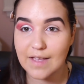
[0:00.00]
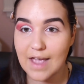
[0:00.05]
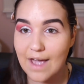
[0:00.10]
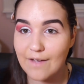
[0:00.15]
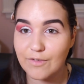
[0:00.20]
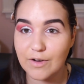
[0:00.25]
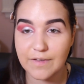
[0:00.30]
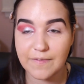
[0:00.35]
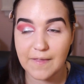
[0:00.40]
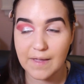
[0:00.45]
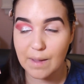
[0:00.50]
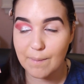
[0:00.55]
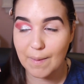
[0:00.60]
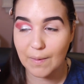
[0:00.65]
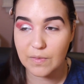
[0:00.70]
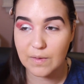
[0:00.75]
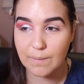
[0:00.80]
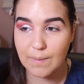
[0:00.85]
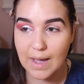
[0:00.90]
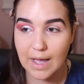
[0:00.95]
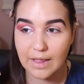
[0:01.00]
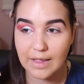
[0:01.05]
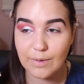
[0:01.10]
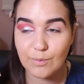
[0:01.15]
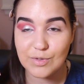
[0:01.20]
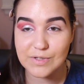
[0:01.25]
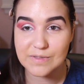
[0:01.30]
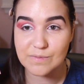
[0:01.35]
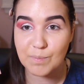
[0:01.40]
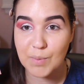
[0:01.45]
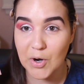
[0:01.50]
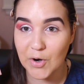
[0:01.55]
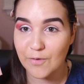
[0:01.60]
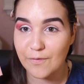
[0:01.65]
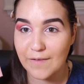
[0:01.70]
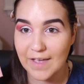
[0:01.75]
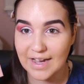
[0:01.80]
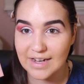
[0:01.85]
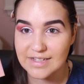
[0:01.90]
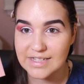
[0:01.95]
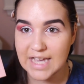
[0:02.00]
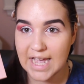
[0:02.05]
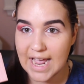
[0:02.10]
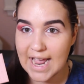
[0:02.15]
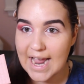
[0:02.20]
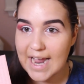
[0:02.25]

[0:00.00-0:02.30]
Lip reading: Everything about that palette was perfect.